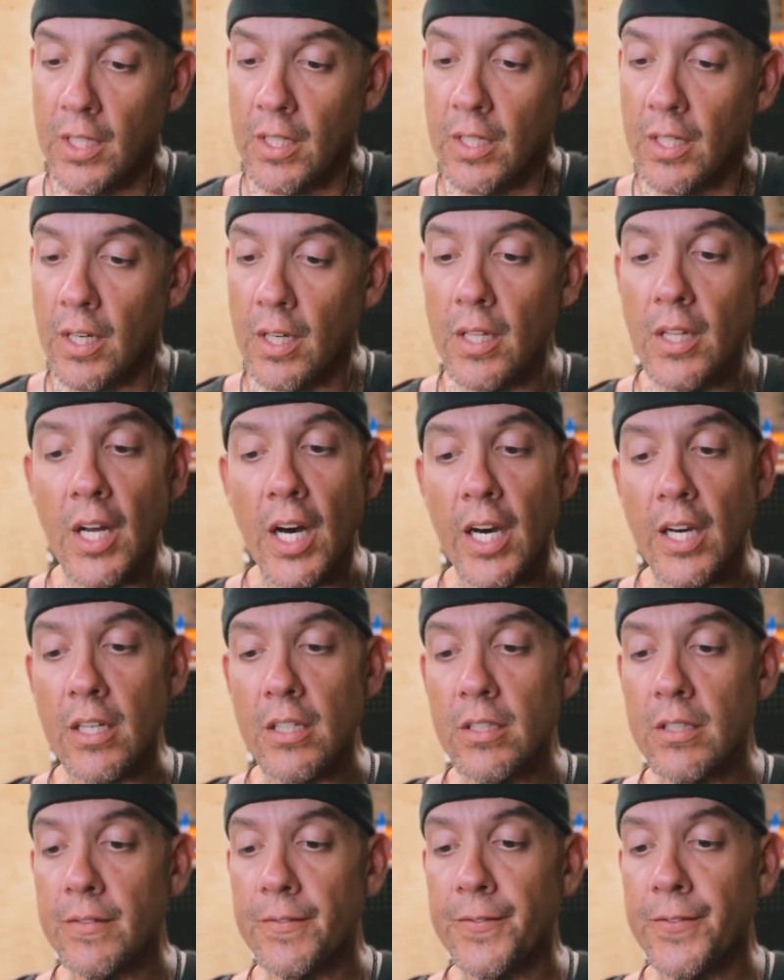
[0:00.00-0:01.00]
A lot
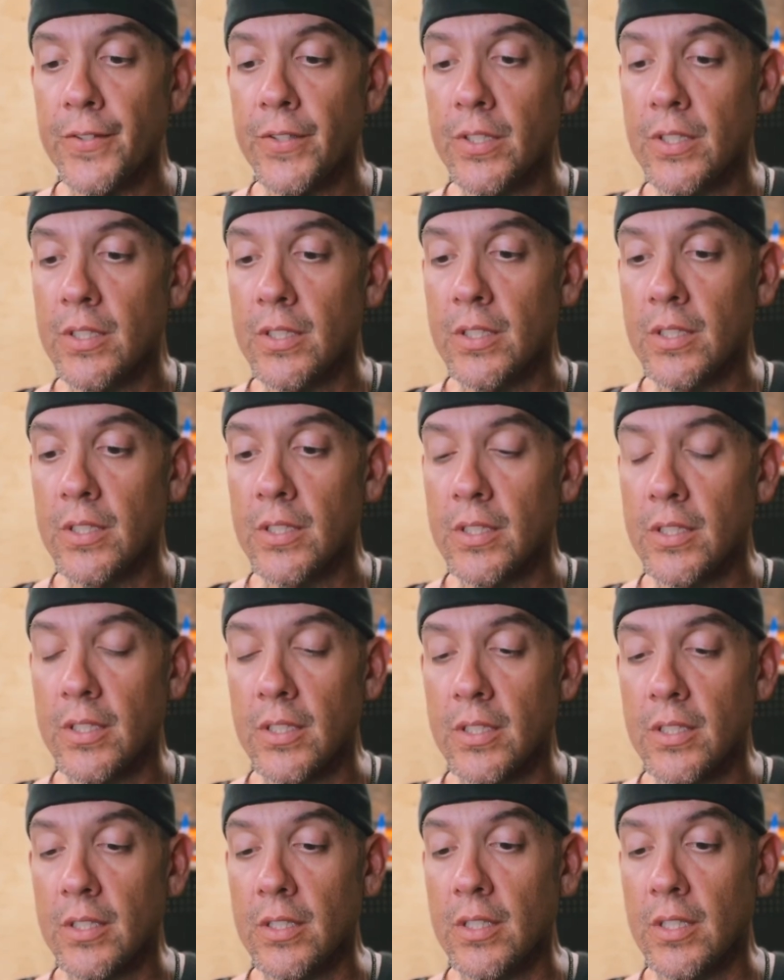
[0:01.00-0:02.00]
of
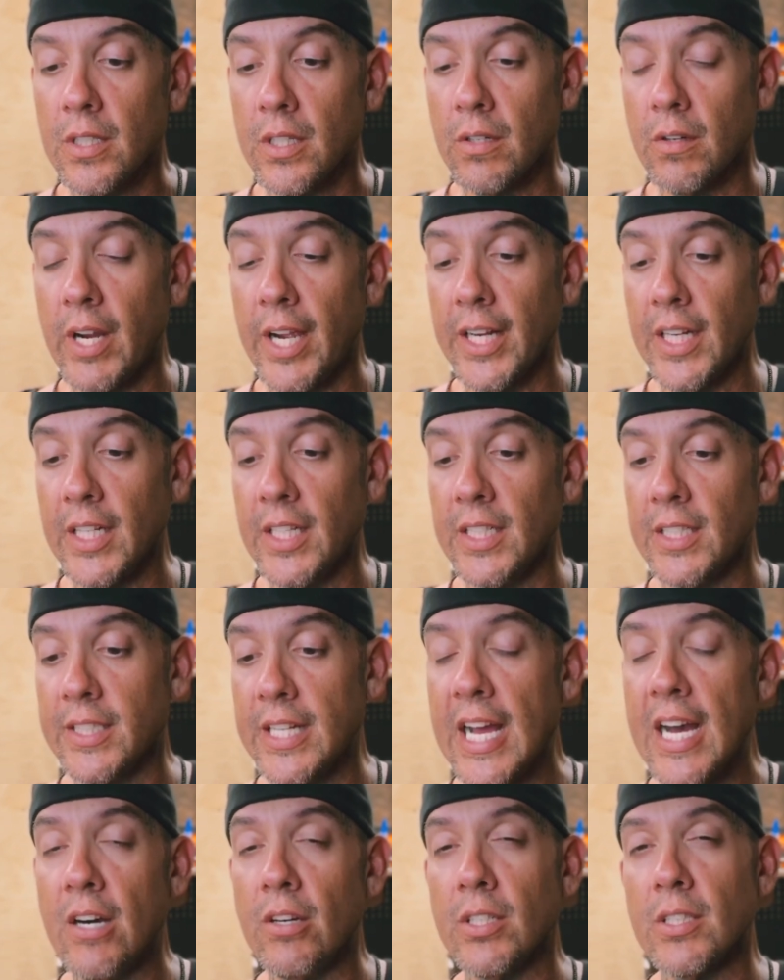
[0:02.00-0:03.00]
grinding it
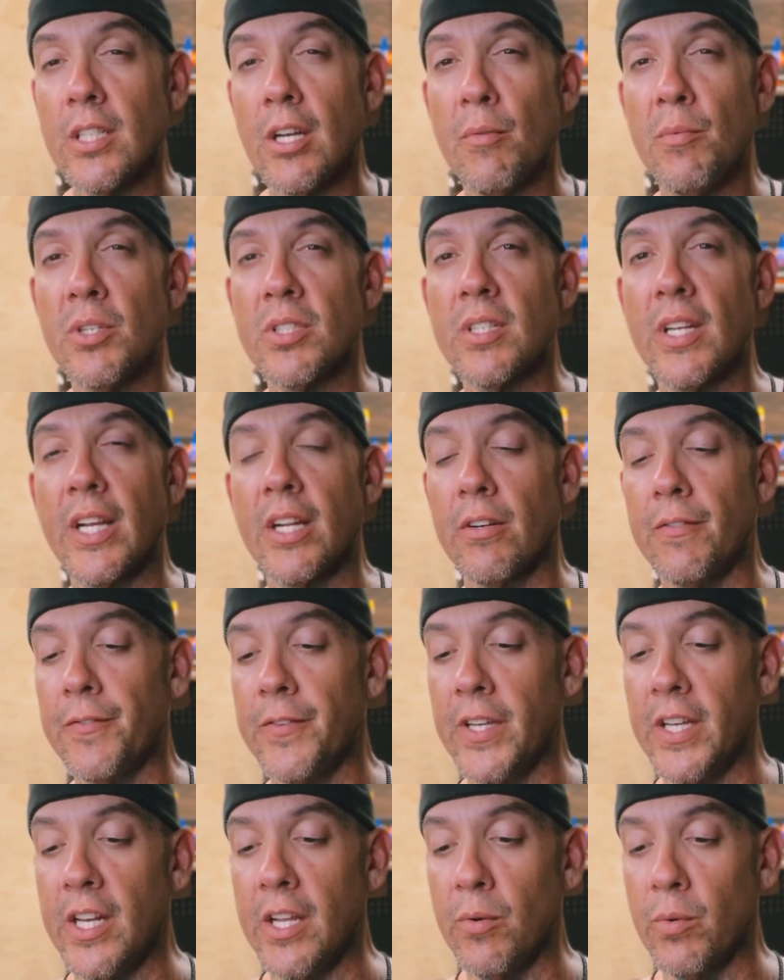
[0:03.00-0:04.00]
down. It's almost like
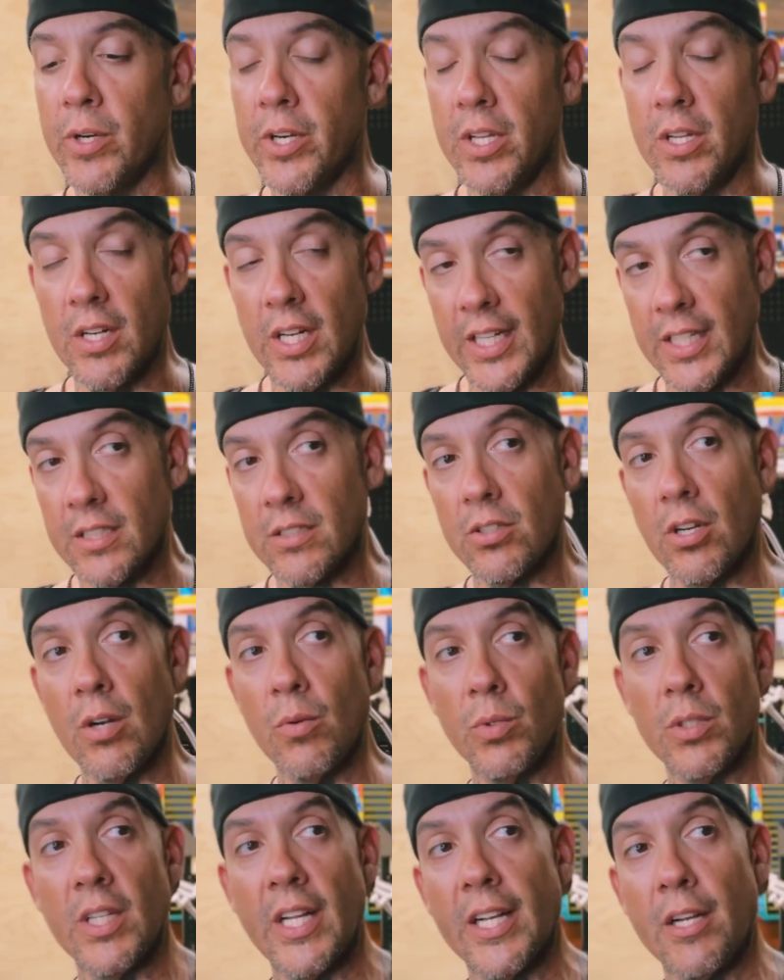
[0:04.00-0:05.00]
graffiti where you like start
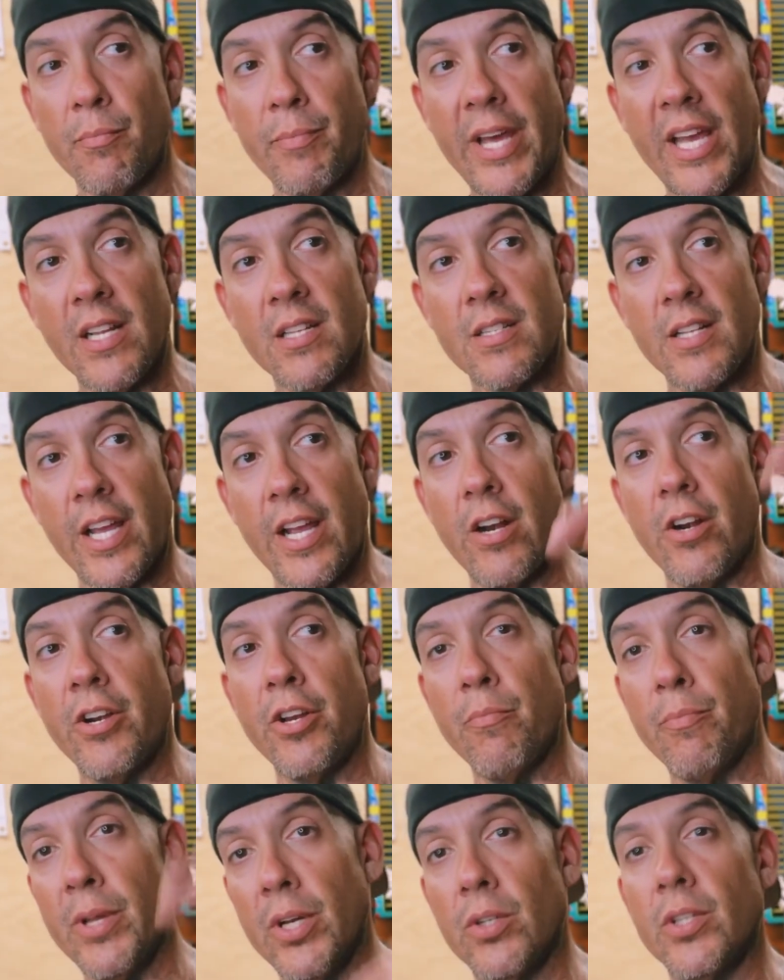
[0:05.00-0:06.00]
with like a base layer
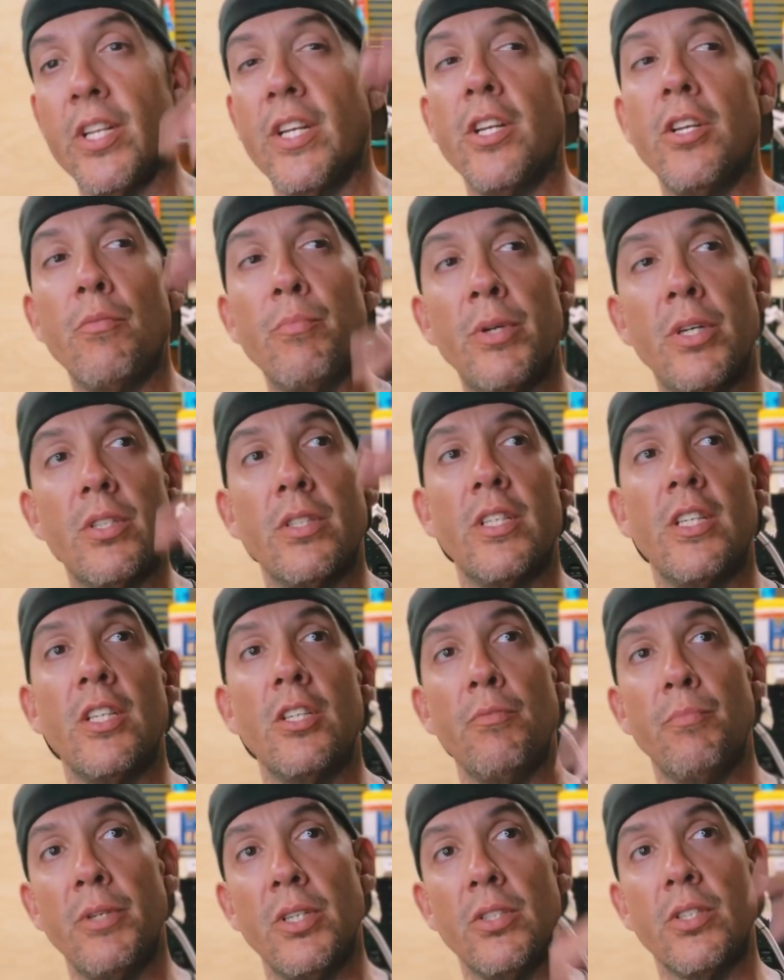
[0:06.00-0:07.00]
and you build it and you build it
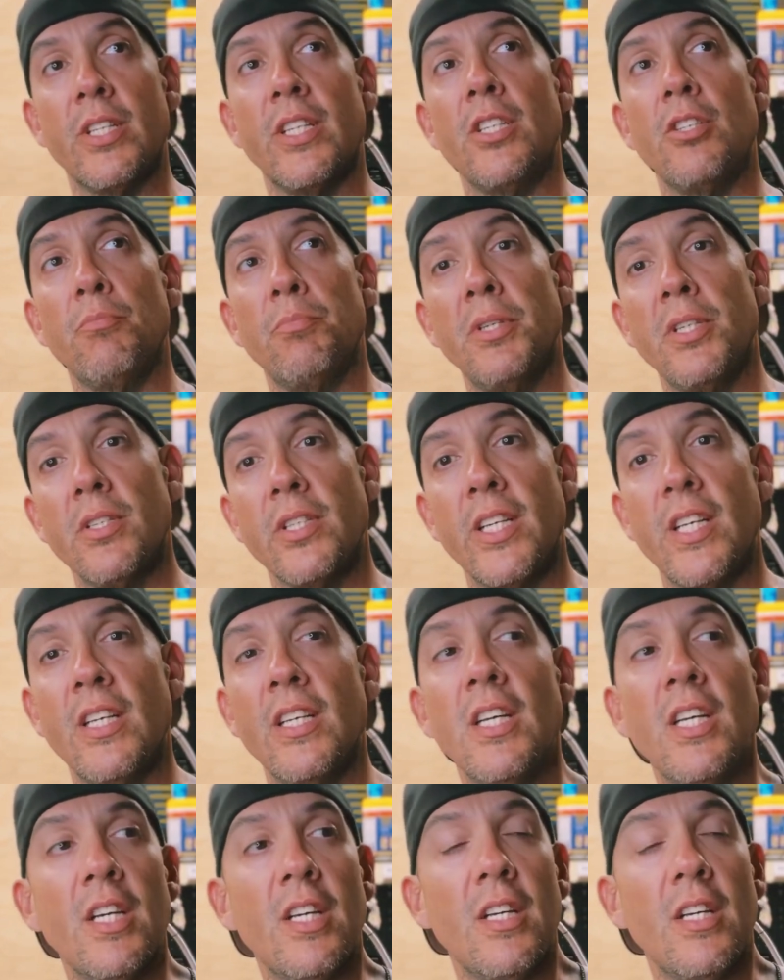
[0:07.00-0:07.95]
and you build it and you build it.